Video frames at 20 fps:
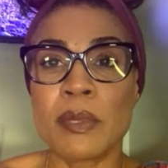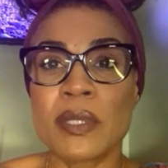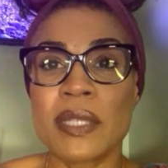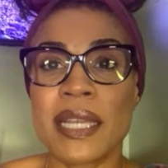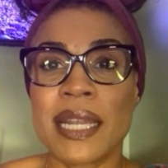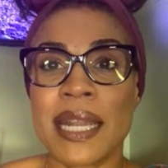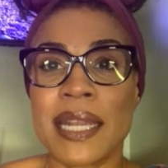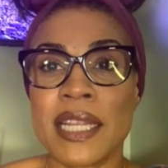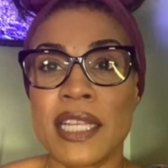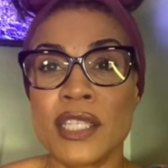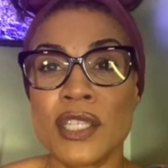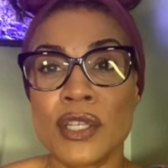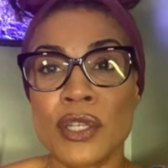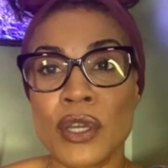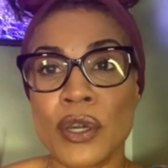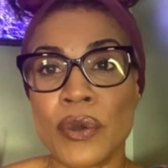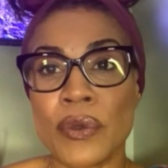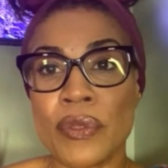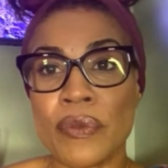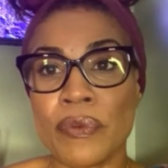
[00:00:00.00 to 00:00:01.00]
that I need to
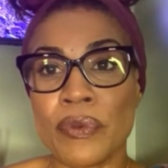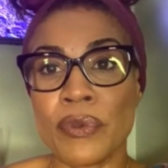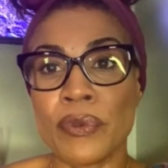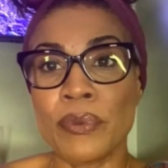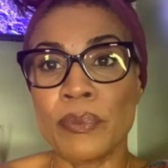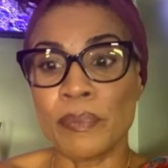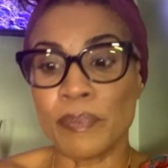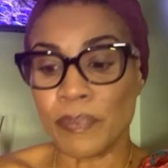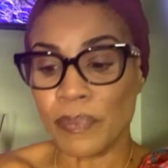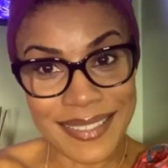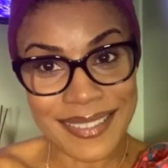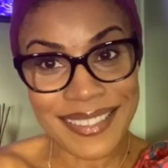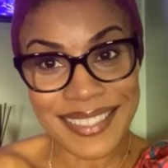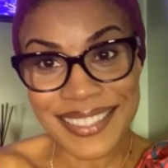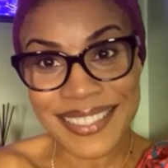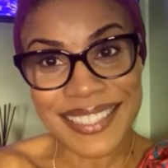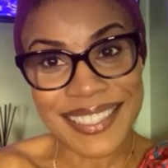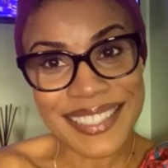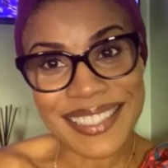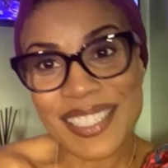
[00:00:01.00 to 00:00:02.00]
go through
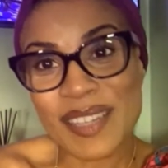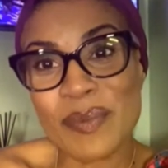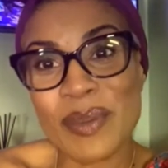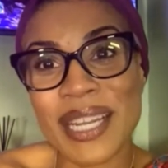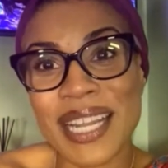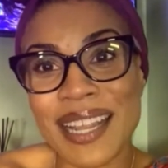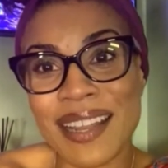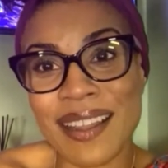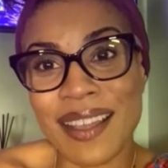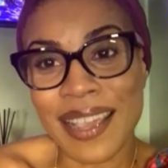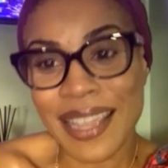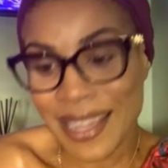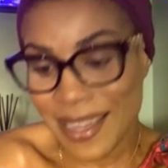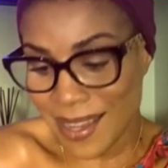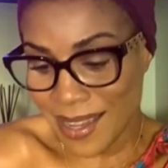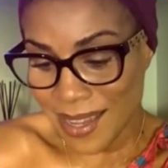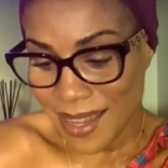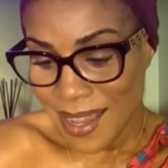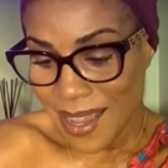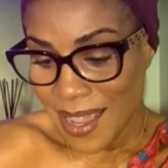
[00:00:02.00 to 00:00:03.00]
just to see what I like
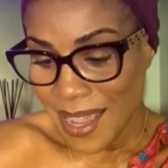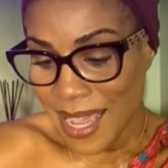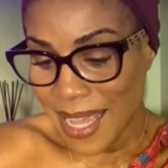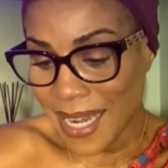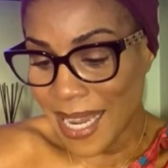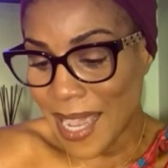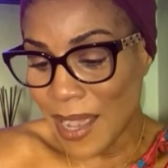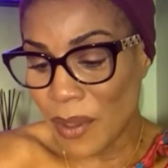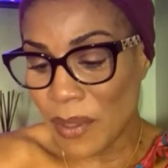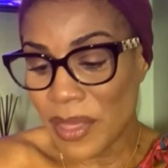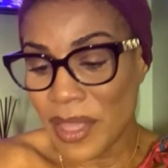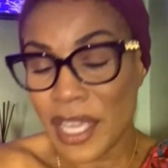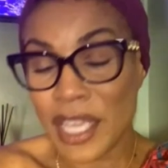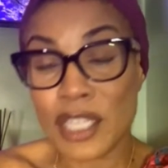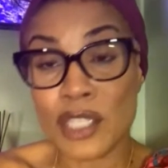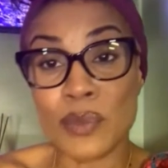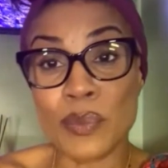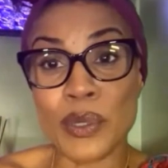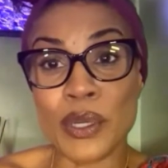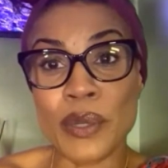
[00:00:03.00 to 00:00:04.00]
and how
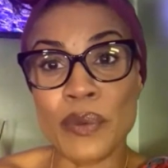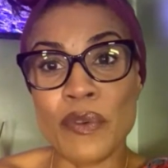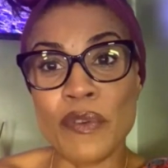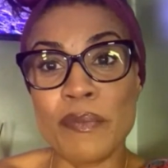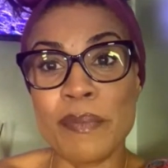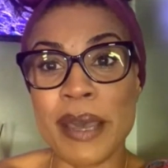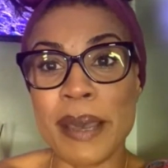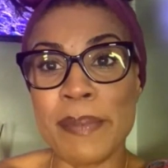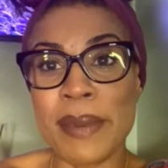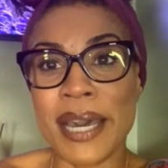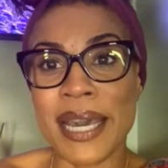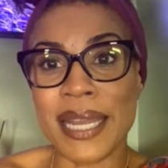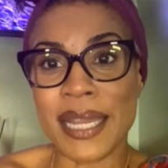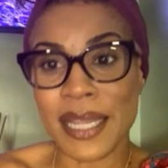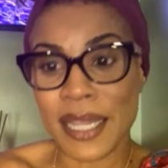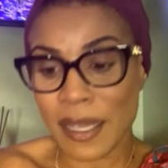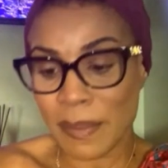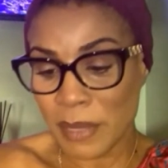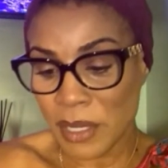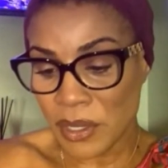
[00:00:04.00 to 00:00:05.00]
things work with my body
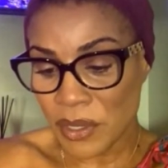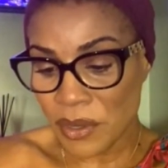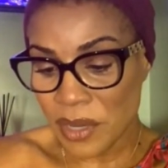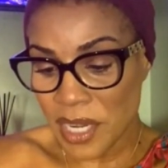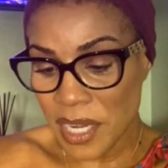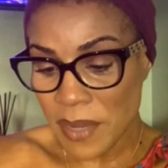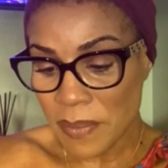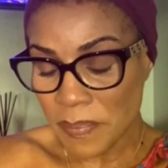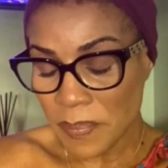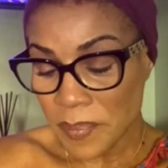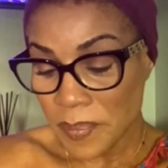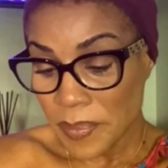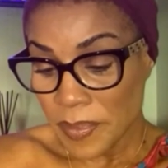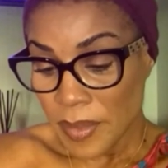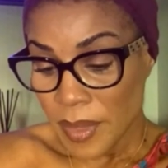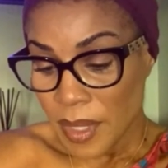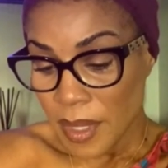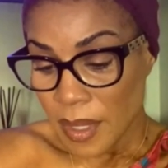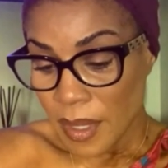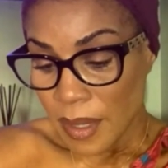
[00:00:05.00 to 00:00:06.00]
chemistry.
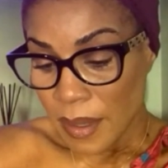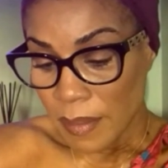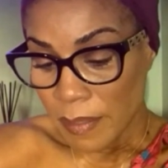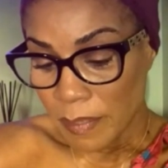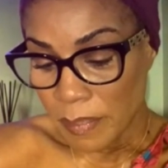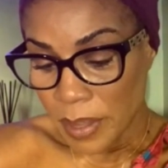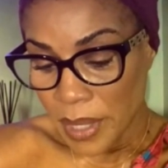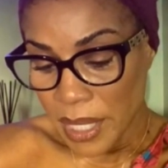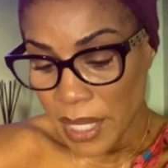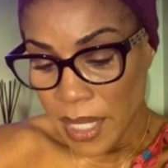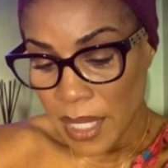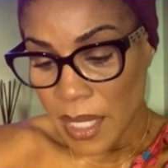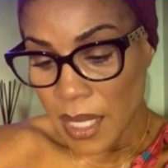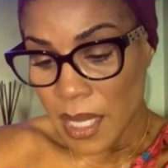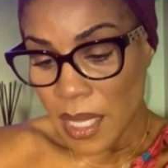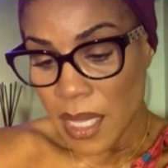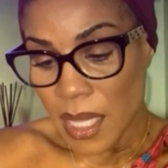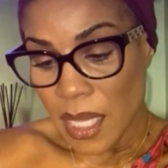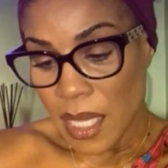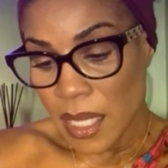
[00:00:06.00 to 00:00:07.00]
But
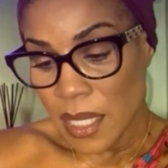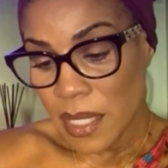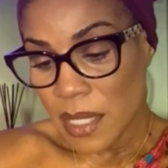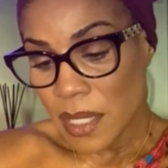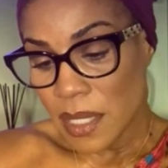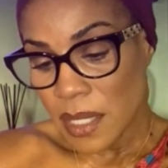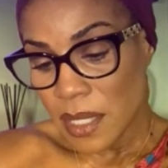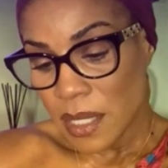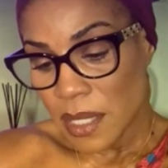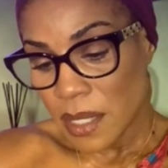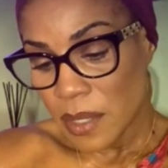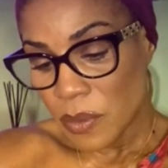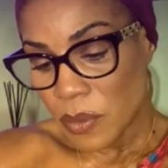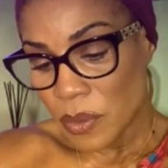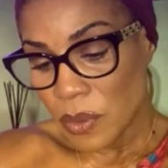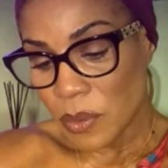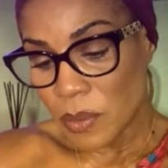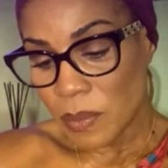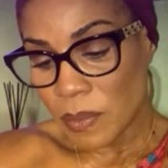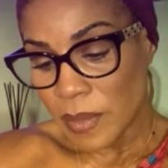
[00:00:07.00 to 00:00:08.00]
this,
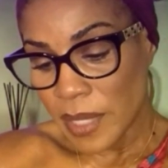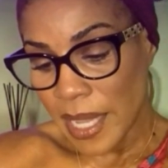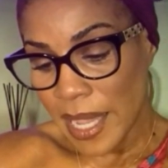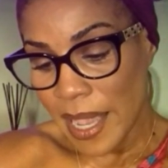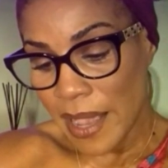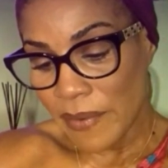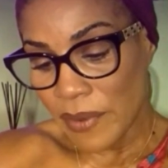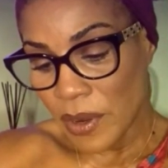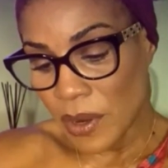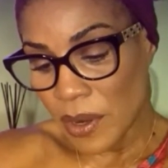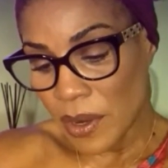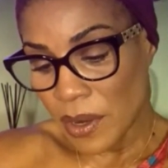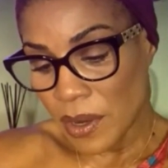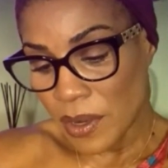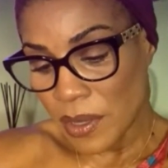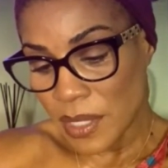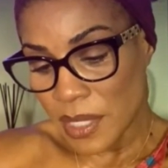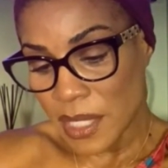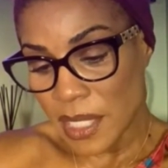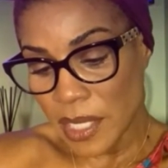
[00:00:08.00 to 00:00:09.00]
they have her
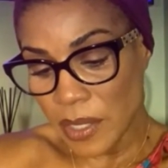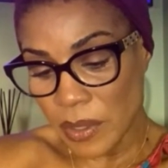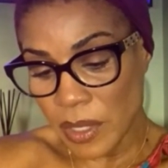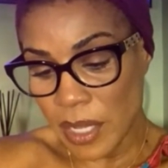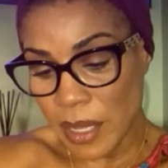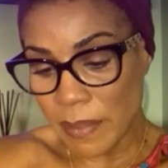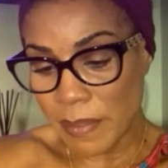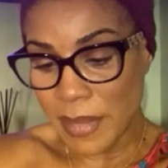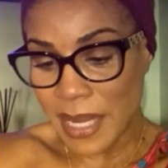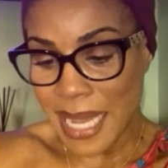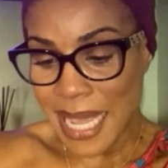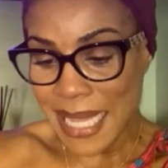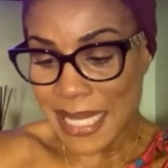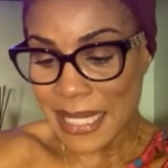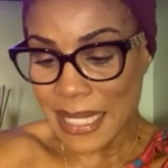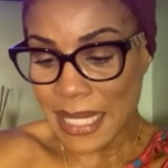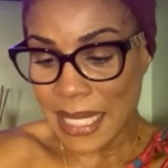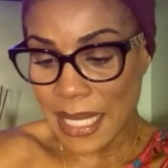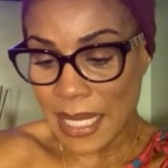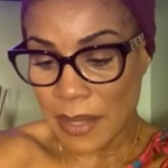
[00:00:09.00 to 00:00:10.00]
sealed up
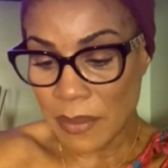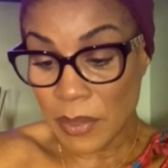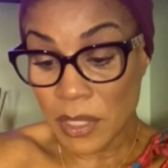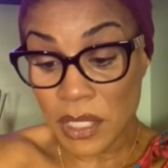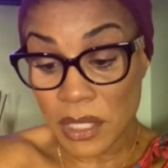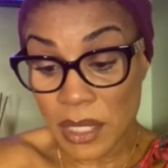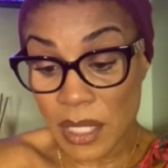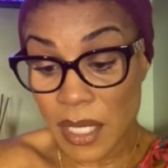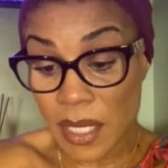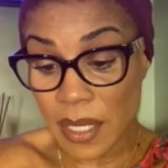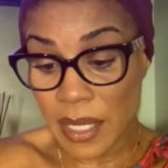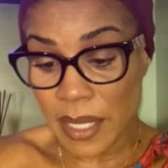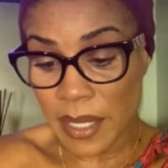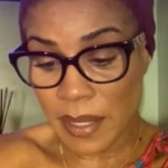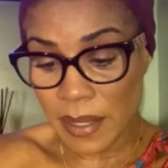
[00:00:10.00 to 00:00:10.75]
nicely, which is good.